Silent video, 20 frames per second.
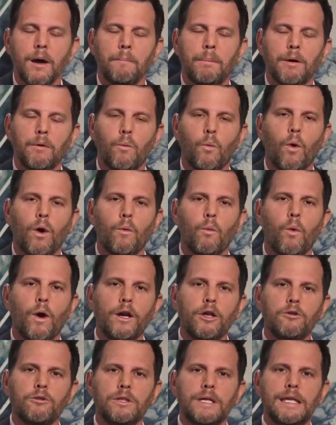But
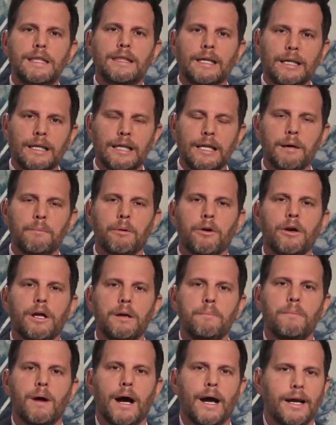what do you think the
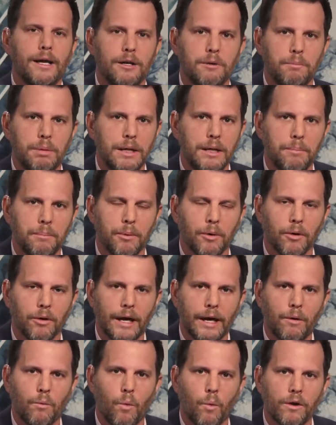liberty-minded
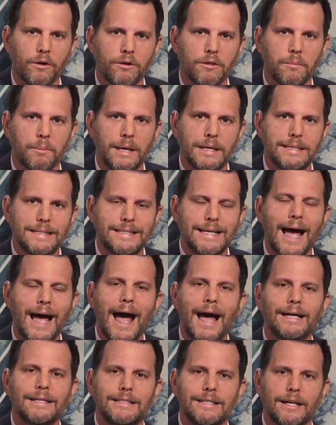people, like what are the best
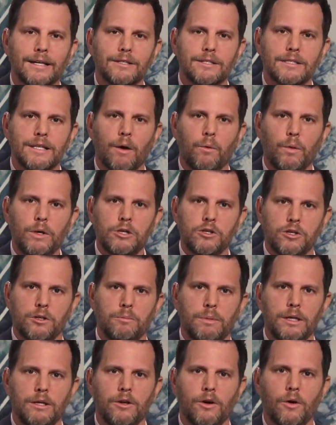tactics that we
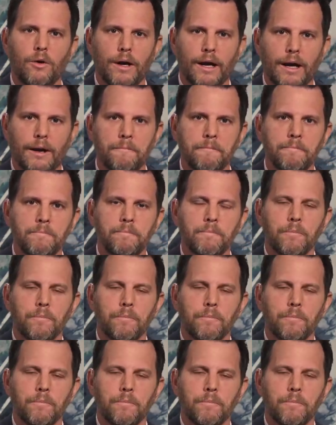should be doing